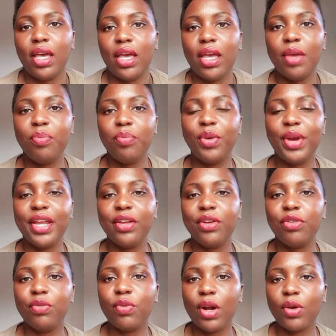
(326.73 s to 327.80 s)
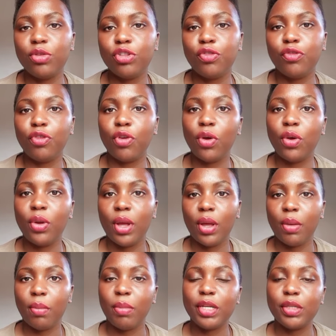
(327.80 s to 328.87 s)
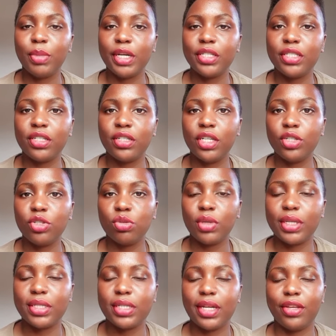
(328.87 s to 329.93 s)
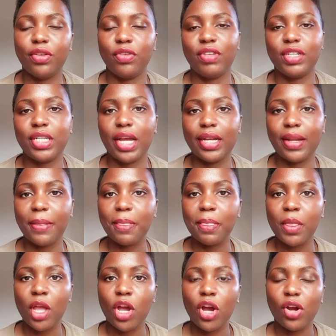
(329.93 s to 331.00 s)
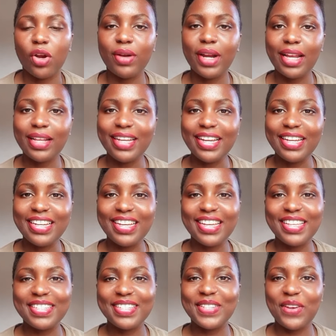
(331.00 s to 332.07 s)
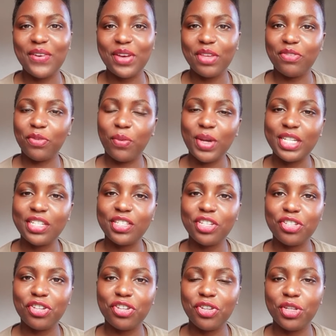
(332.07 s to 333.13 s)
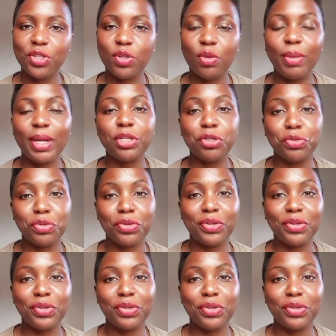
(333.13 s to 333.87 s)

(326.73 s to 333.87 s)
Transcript: a praying ground for bad bacteria to attack your vagina. All right, ladies. So if you're watching this on YouTube and you do